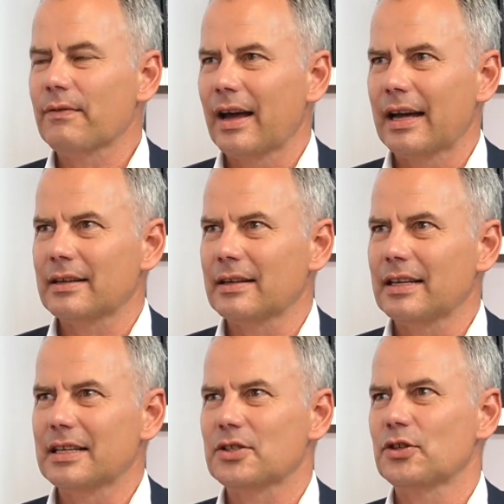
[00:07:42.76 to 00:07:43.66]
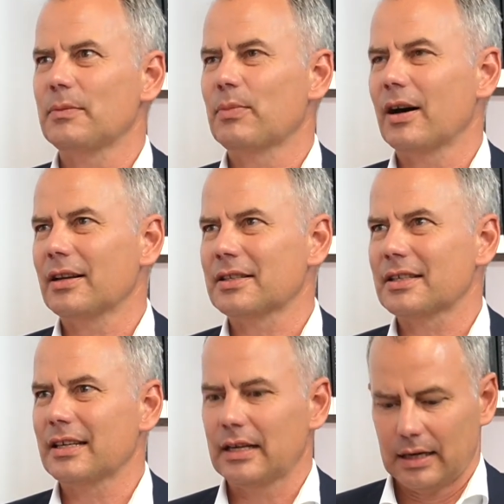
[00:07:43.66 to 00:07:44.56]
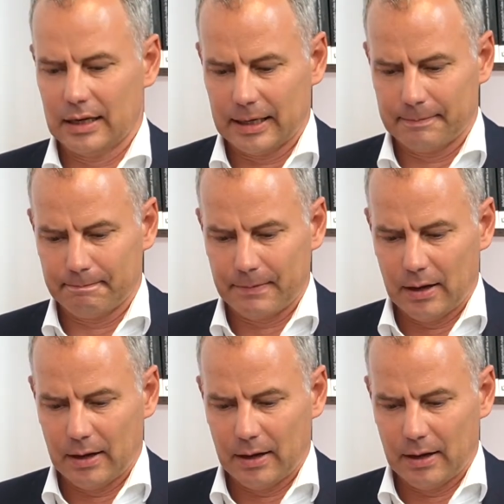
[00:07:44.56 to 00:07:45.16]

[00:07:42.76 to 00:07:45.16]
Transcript: had an ESG policy um,